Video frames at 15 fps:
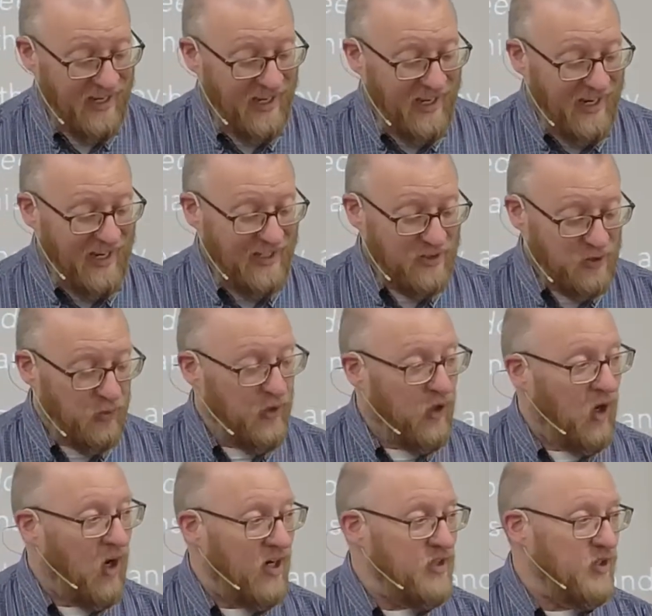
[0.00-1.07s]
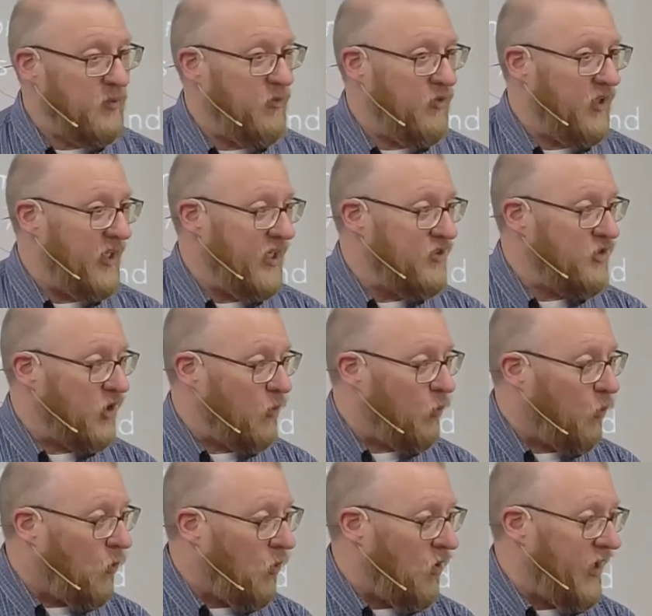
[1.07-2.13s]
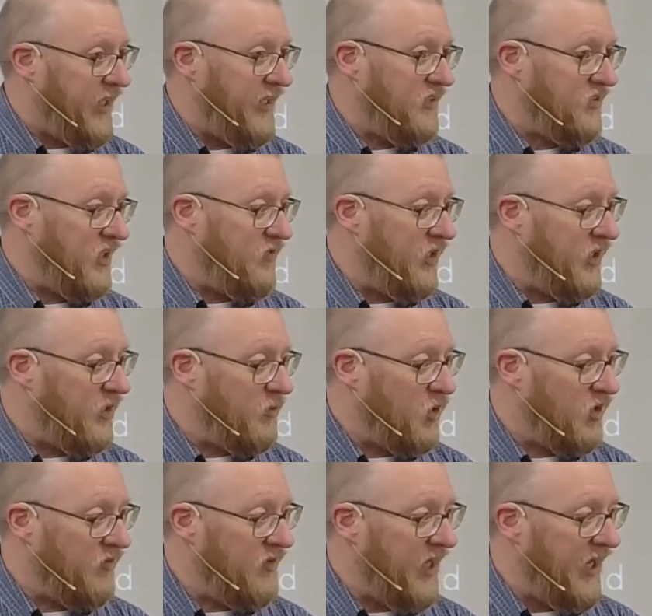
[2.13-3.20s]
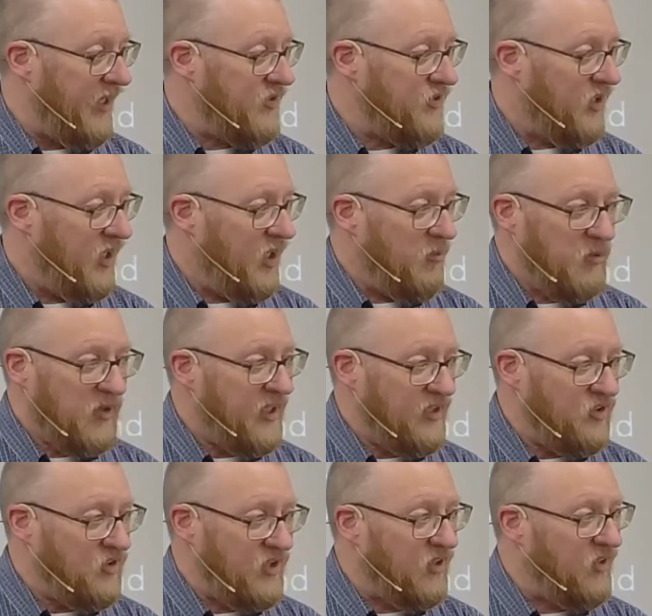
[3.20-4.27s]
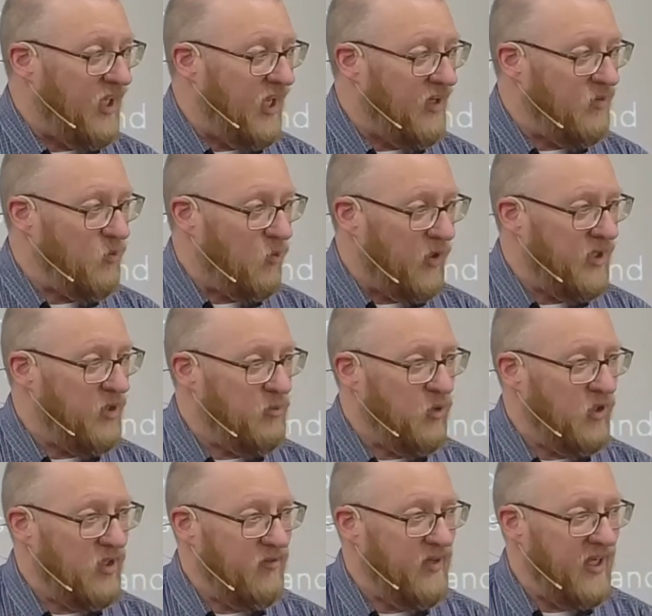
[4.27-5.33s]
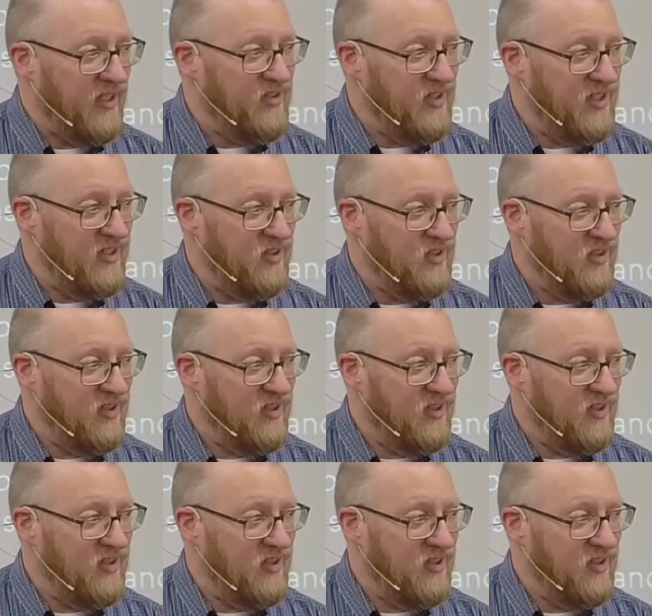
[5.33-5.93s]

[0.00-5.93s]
Uh, so there are some things, there are warnings even in the book of Acts, but that's still not what the book of Acts is.